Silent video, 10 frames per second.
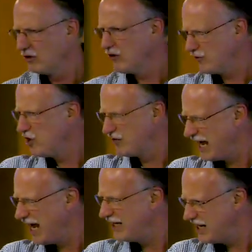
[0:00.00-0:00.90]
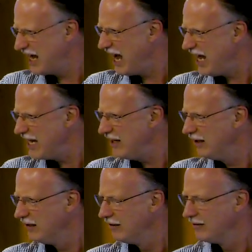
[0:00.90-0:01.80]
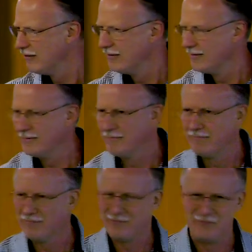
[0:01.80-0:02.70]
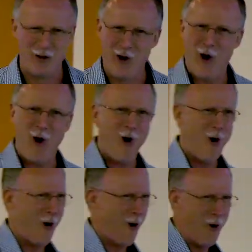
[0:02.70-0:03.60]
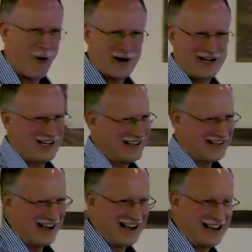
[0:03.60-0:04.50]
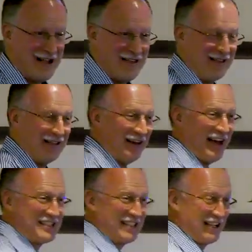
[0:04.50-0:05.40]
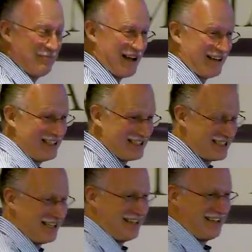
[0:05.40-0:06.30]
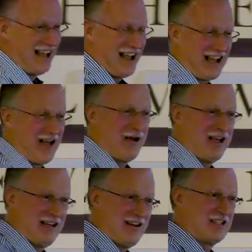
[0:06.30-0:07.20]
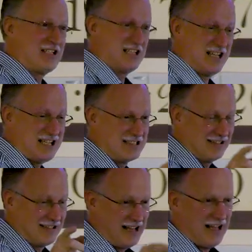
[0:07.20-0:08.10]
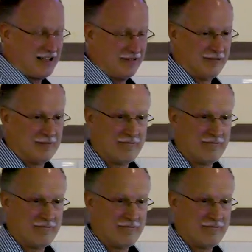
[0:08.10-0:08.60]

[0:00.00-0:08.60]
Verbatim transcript: Your, your dad, he died? No, he didn't die. The nice thing about it is I got my inheritance and he's still alive.